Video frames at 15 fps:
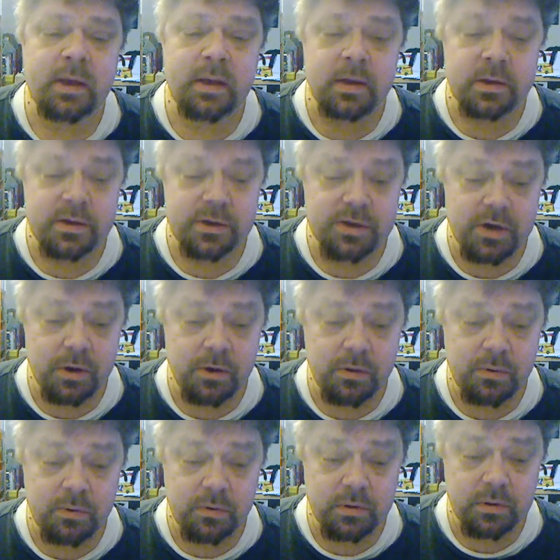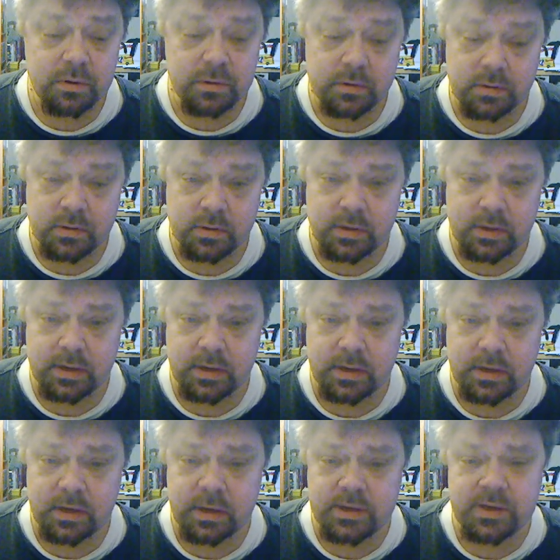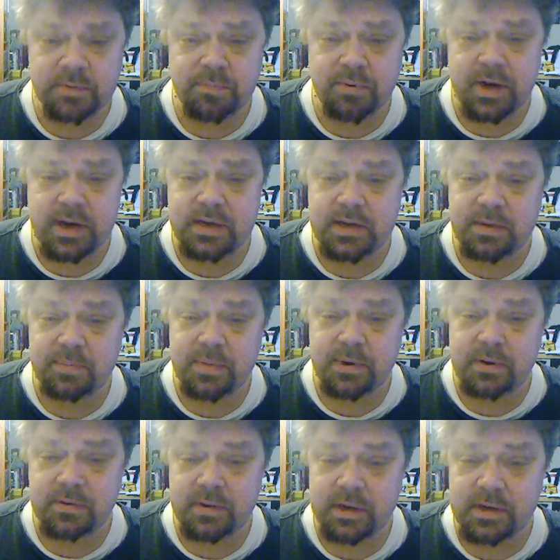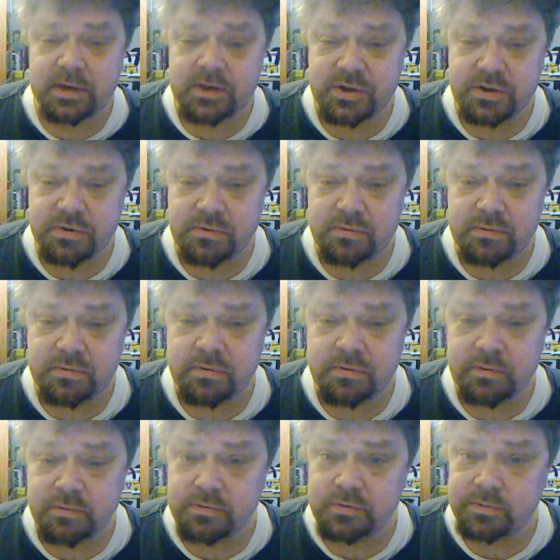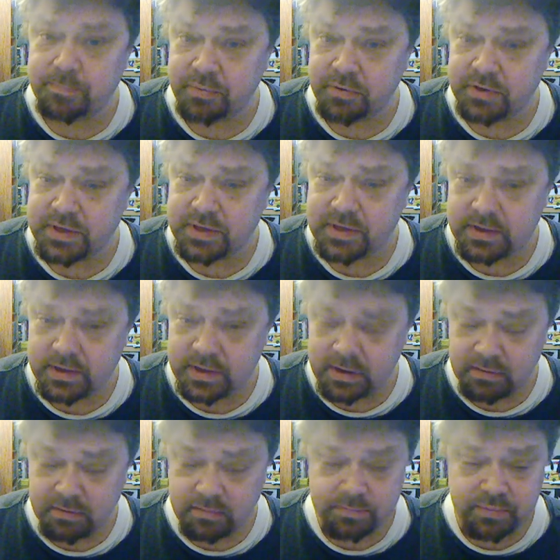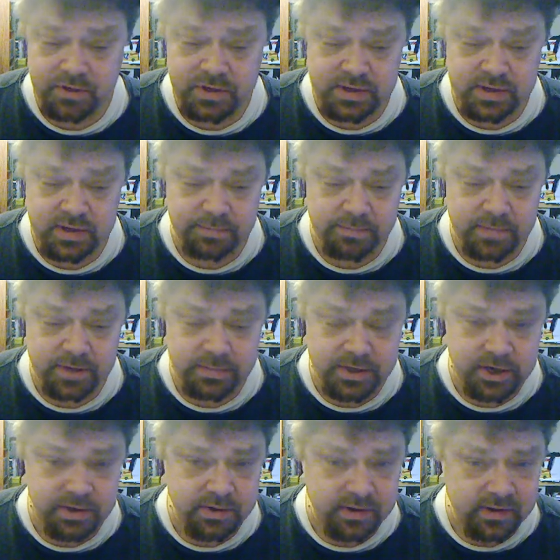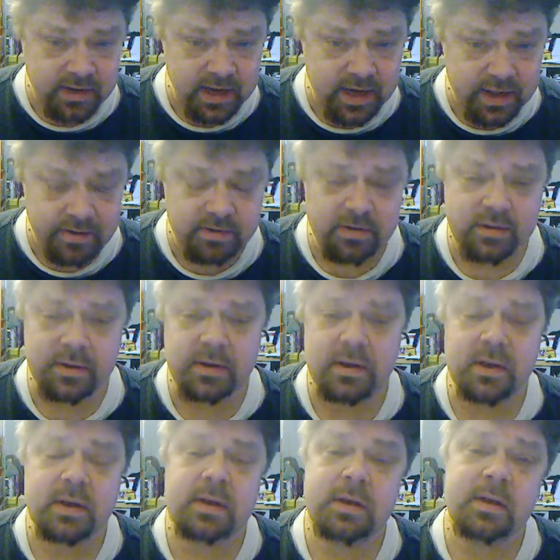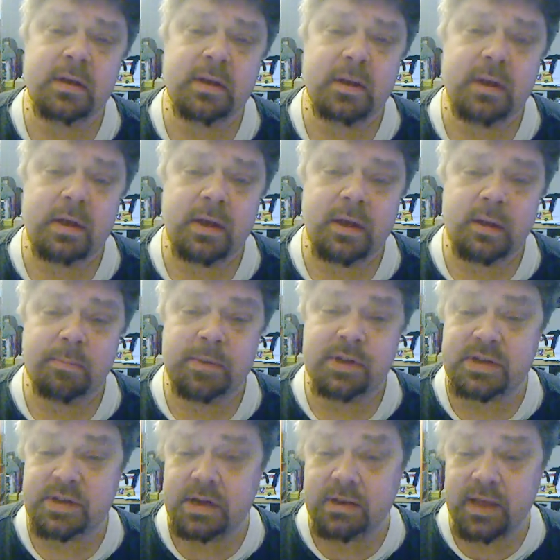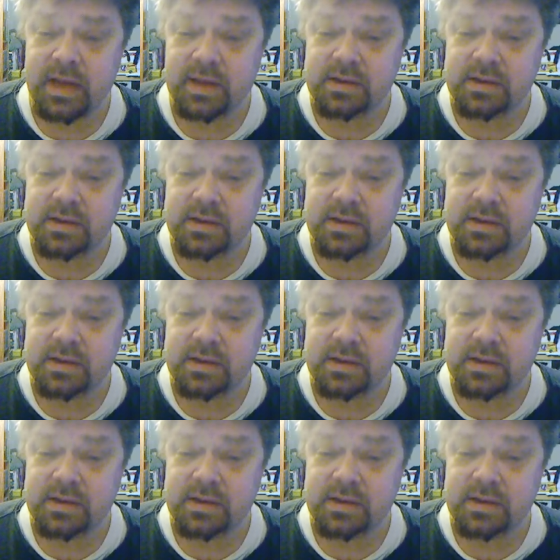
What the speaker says: So it's pretty typical that a student who puts the material together but still has